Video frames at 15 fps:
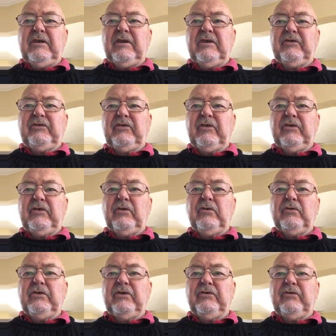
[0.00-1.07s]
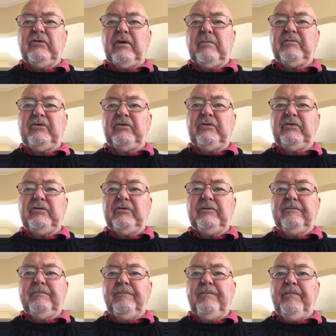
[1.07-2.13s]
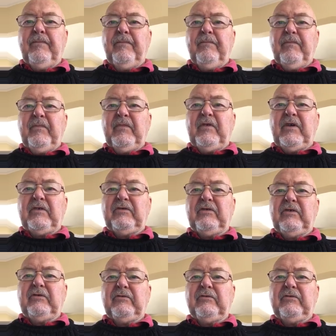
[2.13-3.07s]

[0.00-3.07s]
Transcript: unless they're your interruptions, such